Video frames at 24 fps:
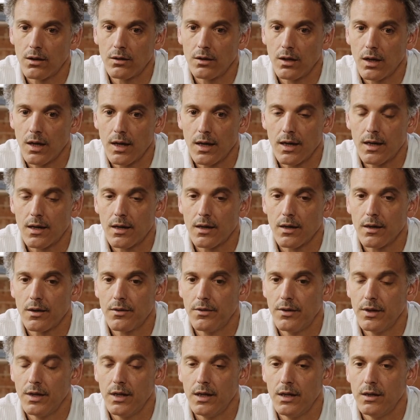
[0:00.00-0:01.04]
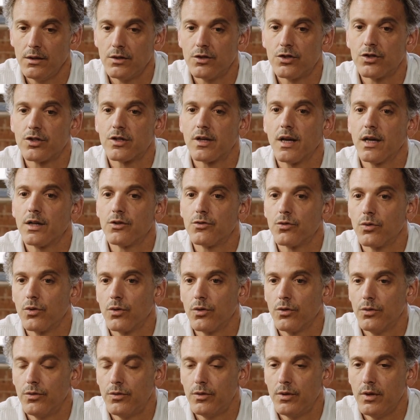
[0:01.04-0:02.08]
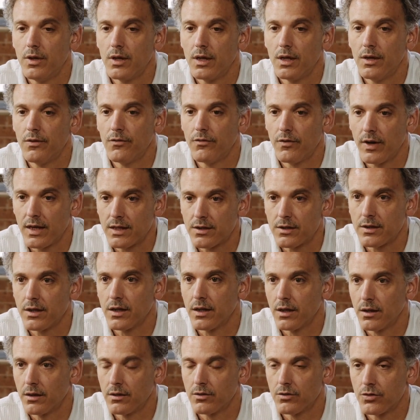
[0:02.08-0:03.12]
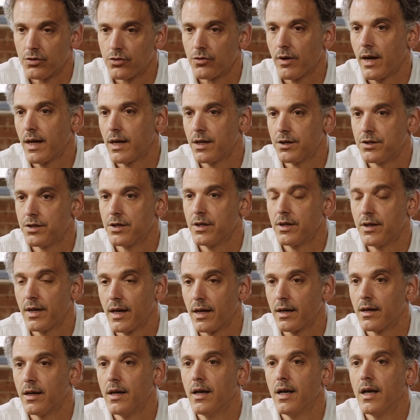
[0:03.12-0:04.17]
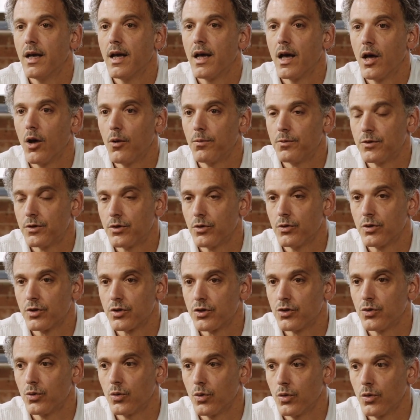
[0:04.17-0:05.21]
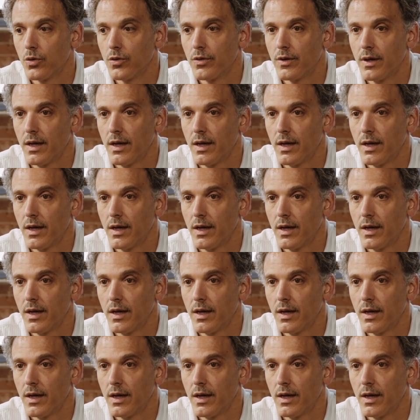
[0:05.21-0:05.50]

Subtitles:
unlike the scheduled investing strategy that helps to assure